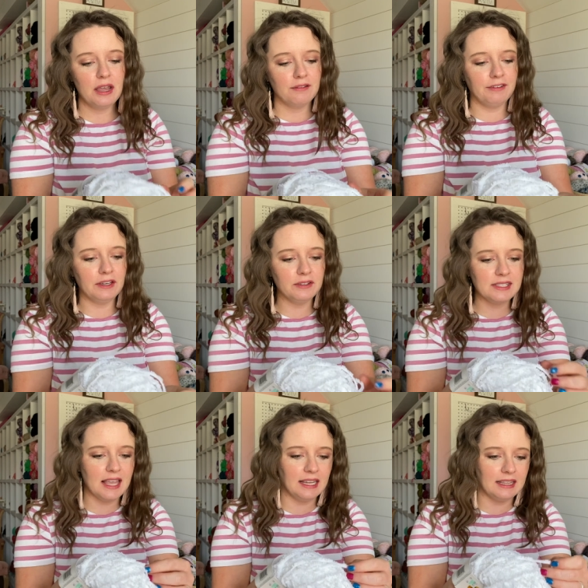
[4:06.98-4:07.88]
Feels
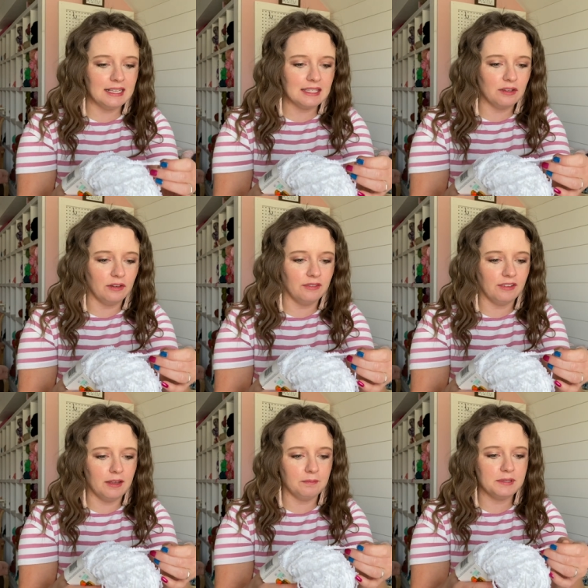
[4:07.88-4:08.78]
like these little
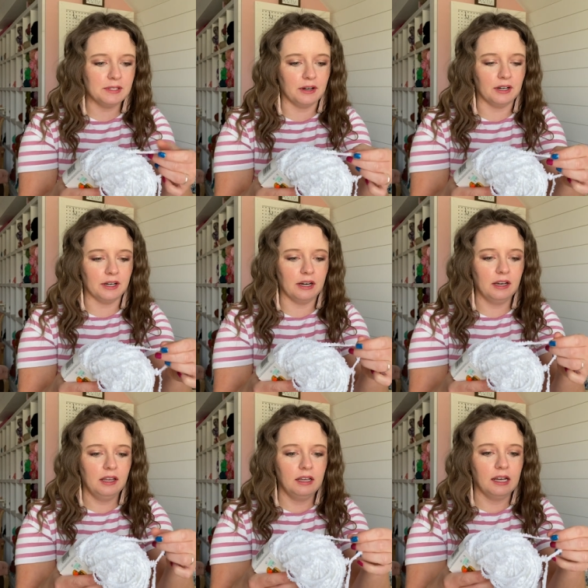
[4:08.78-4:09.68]
flumps are
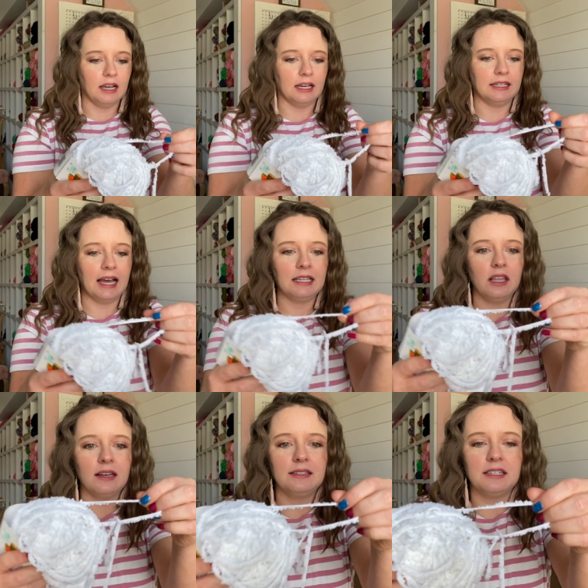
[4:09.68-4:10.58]
Uh,
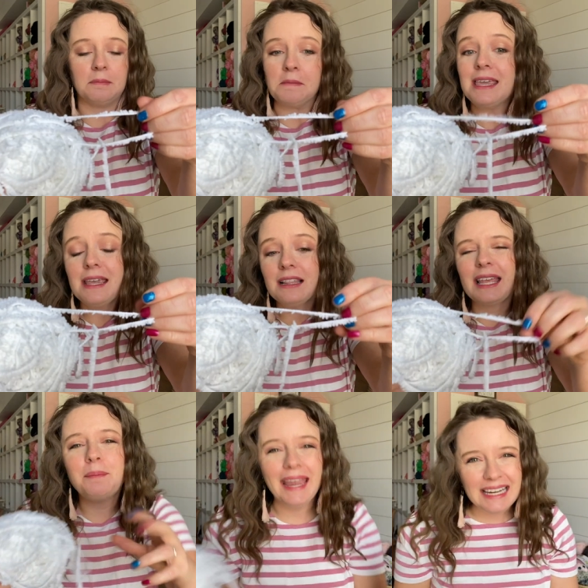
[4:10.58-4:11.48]
nylon to me,
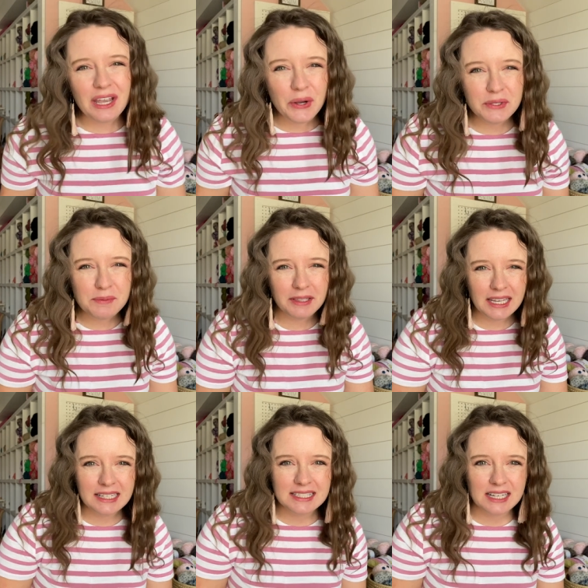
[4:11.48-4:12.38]
like pantyhose where they
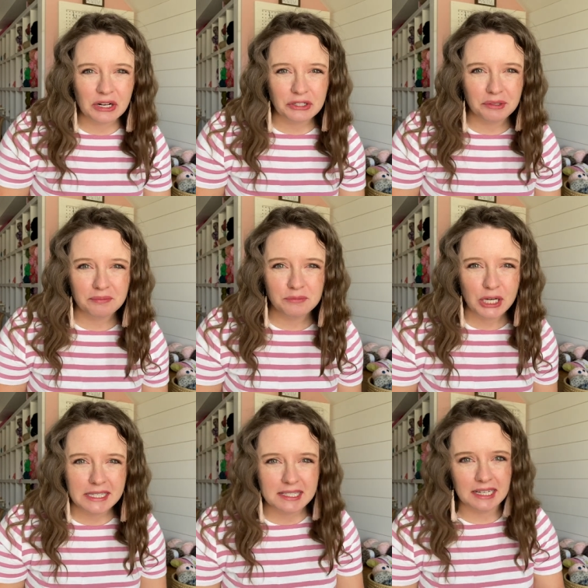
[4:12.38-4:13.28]
get stuck on your
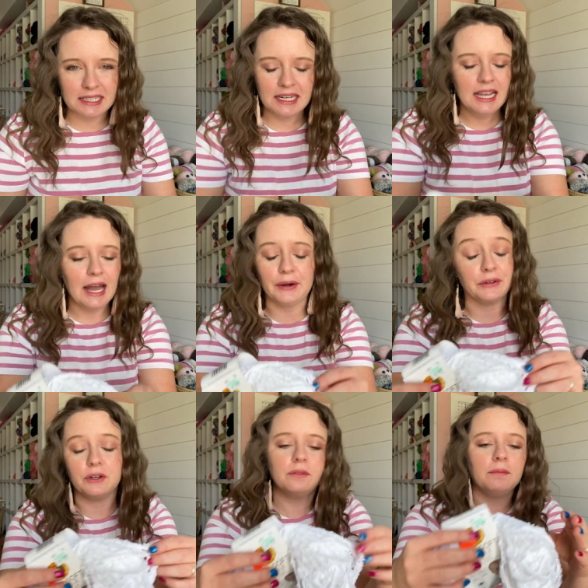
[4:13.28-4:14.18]
dry skin. I don't
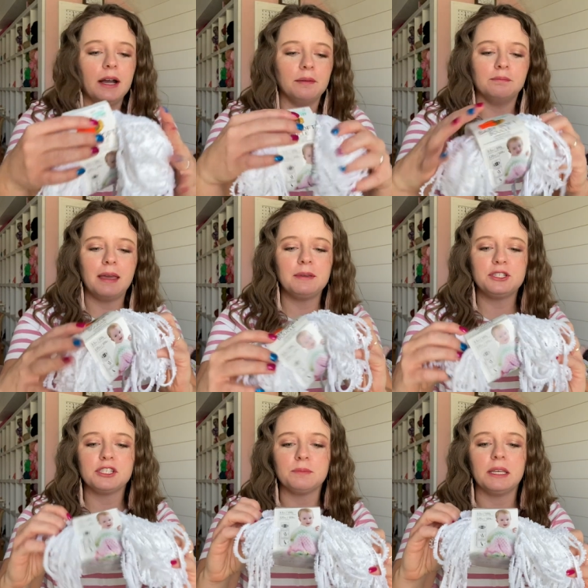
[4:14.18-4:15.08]
know, um, maybe it's
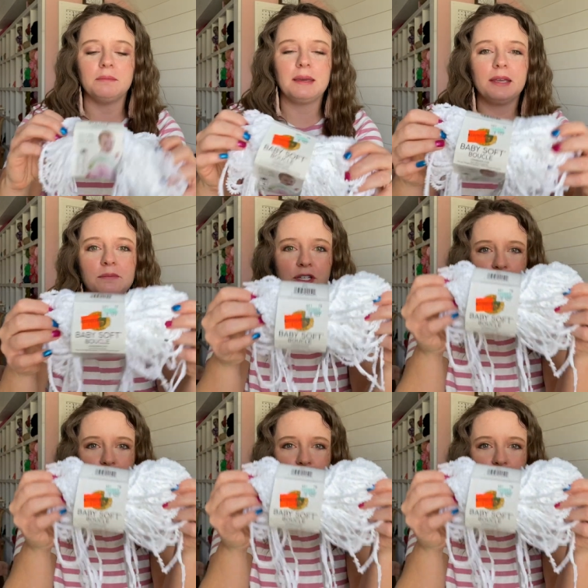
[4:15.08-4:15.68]
just me, maybe I'm just